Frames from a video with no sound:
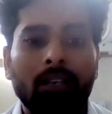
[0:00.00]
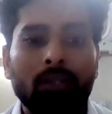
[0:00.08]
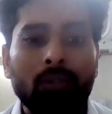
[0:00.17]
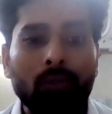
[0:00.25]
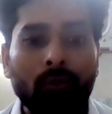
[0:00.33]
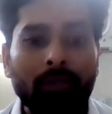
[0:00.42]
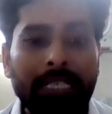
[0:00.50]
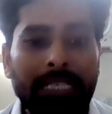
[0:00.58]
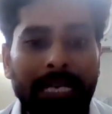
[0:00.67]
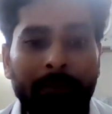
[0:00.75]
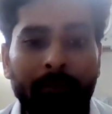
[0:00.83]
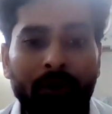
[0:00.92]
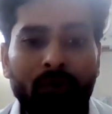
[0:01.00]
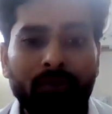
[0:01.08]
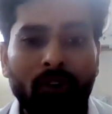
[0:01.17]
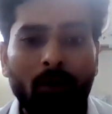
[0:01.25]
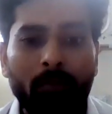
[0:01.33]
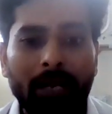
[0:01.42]
So these immune
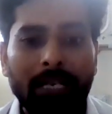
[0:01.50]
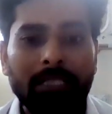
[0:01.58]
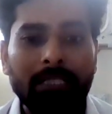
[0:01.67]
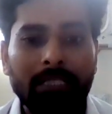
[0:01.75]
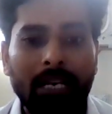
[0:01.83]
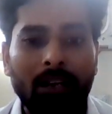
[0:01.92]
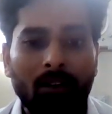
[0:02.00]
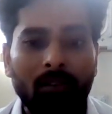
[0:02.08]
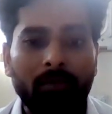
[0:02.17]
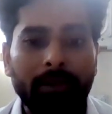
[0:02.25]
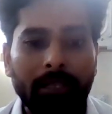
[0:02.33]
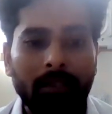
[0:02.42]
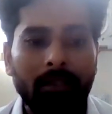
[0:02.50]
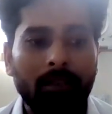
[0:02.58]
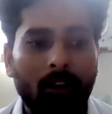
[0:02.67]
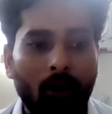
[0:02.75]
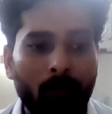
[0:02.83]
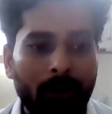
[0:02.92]
complexes along with
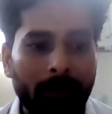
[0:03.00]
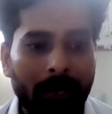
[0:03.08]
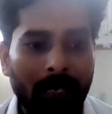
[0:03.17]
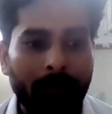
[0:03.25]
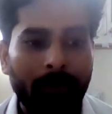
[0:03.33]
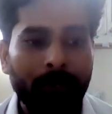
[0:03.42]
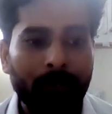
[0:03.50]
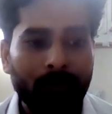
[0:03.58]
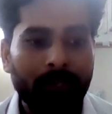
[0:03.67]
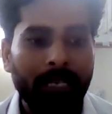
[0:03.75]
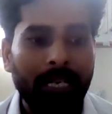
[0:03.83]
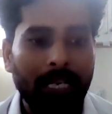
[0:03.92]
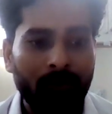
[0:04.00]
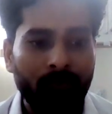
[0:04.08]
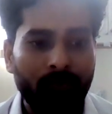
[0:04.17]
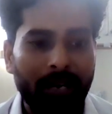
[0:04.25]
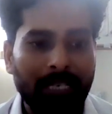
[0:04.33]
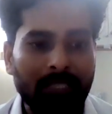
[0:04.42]
complement produce the
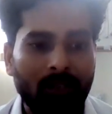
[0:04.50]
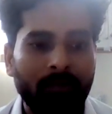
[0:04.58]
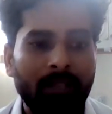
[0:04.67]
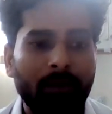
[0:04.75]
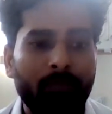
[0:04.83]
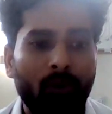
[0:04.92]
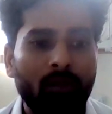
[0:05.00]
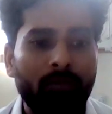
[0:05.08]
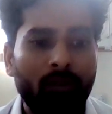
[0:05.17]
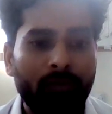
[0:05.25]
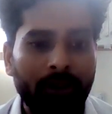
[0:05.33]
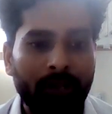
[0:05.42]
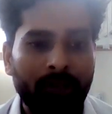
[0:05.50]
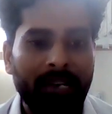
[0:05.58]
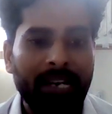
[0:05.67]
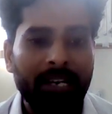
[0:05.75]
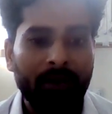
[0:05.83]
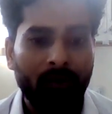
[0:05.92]
influx of the
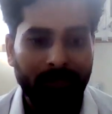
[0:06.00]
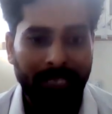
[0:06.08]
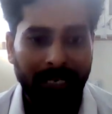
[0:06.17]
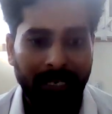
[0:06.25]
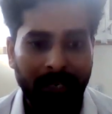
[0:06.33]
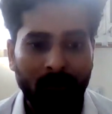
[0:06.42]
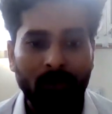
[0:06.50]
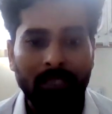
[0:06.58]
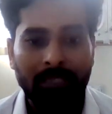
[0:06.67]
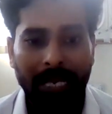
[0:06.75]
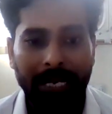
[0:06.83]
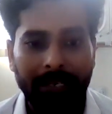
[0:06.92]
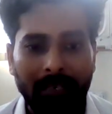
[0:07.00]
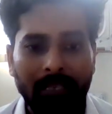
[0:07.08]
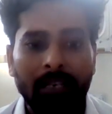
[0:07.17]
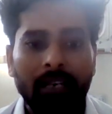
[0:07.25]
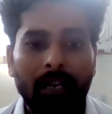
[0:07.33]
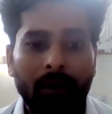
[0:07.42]
polymorphonuclear lymphocyte into the site
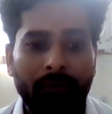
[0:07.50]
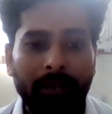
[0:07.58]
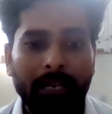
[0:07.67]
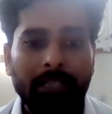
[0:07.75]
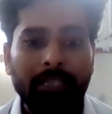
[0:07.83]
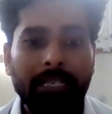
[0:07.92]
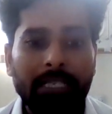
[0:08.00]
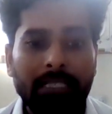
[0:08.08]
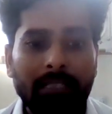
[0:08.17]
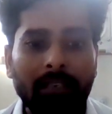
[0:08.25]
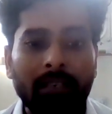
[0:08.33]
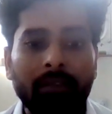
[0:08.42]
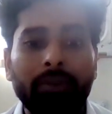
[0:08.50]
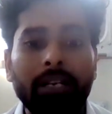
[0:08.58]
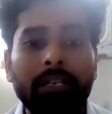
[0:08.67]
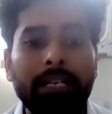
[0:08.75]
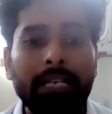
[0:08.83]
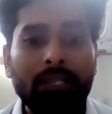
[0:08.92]
where
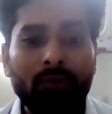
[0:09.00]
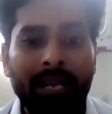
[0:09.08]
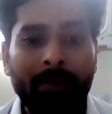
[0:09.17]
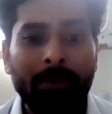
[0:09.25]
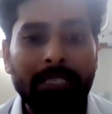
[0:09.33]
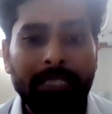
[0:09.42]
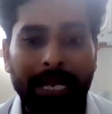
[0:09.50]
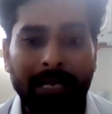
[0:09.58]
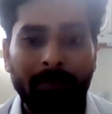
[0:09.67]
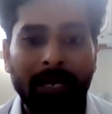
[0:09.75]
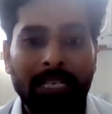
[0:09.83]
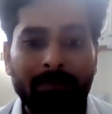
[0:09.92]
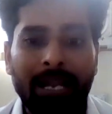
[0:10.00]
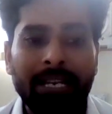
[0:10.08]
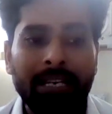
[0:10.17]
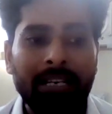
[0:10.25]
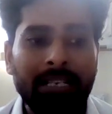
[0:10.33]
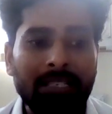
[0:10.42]
tissue damage takes place
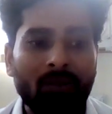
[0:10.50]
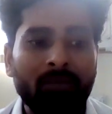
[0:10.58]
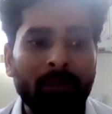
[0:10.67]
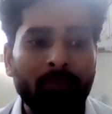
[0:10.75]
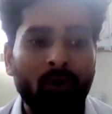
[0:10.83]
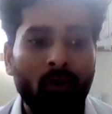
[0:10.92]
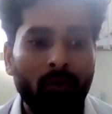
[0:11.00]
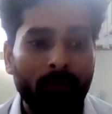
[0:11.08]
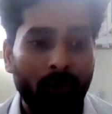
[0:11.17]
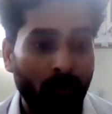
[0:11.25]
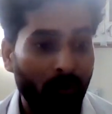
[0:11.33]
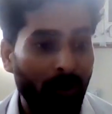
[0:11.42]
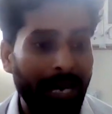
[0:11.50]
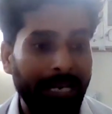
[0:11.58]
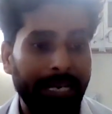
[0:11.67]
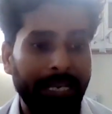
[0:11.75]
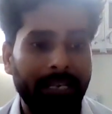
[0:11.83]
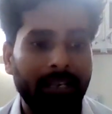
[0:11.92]
by release of the
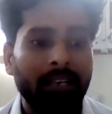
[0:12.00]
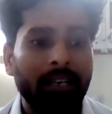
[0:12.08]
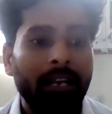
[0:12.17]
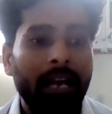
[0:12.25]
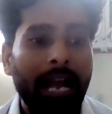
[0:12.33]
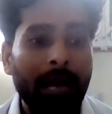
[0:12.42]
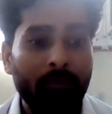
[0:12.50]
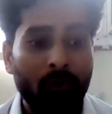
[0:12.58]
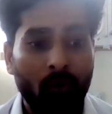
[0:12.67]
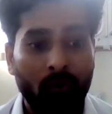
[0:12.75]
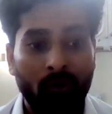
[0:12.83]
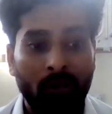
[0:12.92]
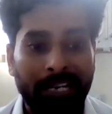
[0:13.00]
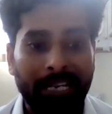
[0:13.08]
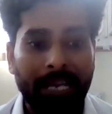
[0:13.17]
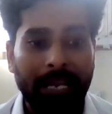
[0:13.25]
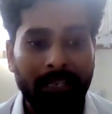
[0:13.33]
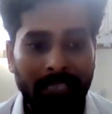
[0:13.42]
proteolytic and proteolytic
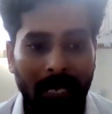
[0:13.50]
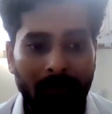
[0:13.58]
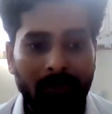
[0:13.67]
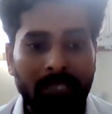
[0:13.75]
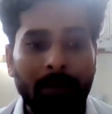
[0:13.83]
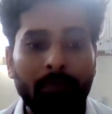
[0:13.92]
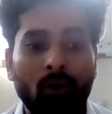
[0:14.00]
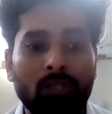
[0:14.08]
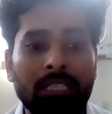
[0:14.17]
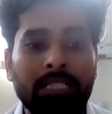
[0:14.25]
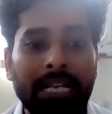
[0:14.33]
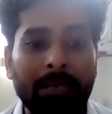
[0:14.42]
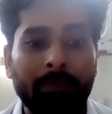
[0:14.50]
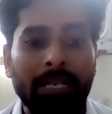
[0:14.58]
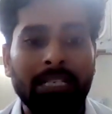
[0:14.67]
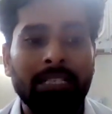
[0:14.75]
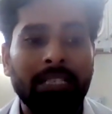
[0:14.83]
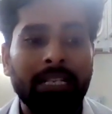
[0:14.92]
enzymes. That process takes
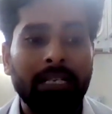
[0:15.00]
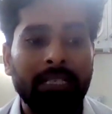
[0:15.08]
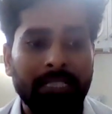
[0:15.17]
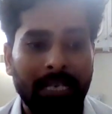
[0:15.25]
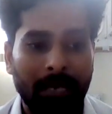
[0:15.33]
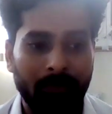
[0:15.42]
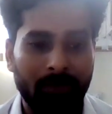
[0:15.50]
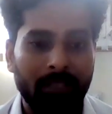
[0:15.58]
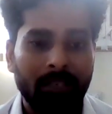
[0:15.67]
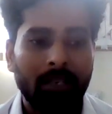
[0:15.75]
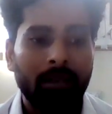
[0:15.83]
place in three steps: